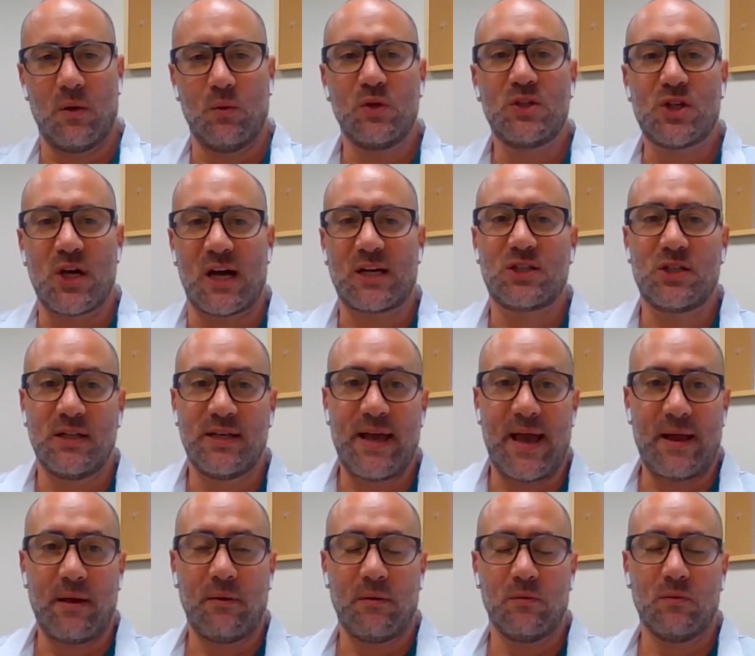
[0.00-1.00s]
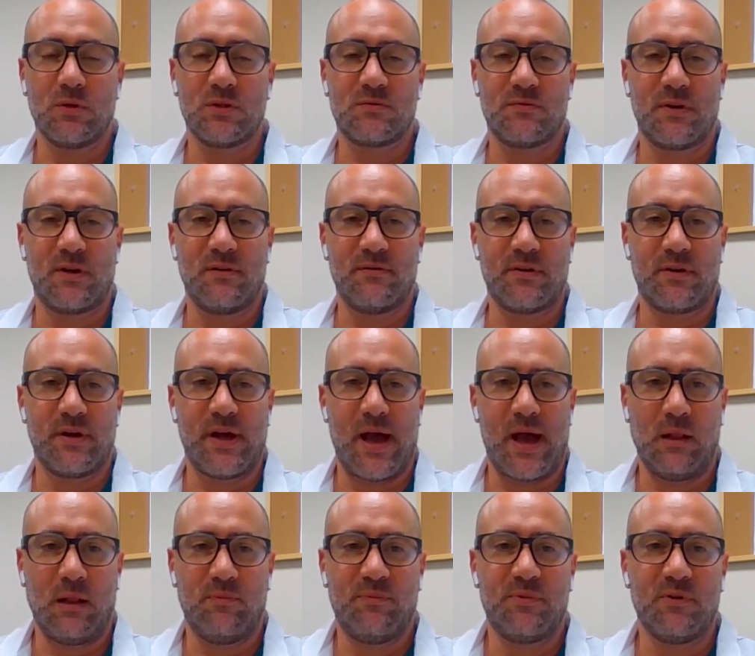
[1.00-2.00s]
which actually was very very
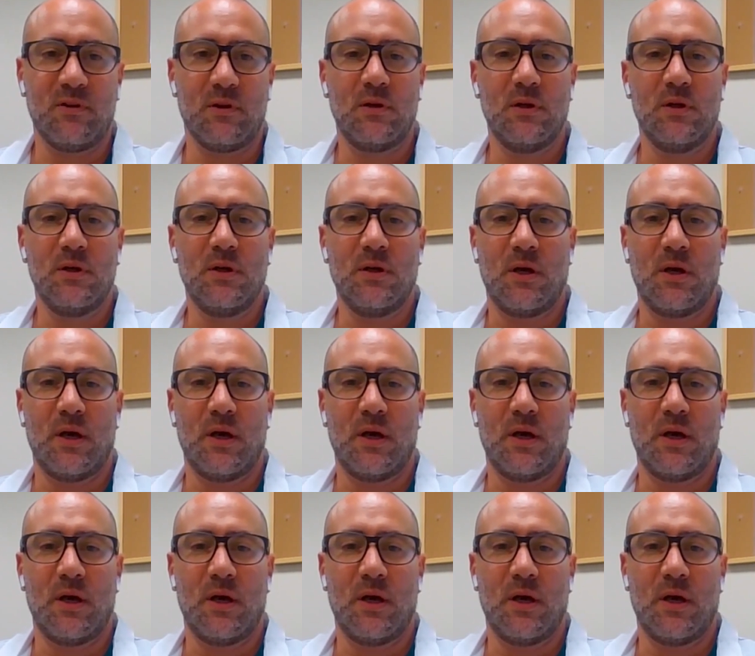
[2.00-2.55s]
helpful.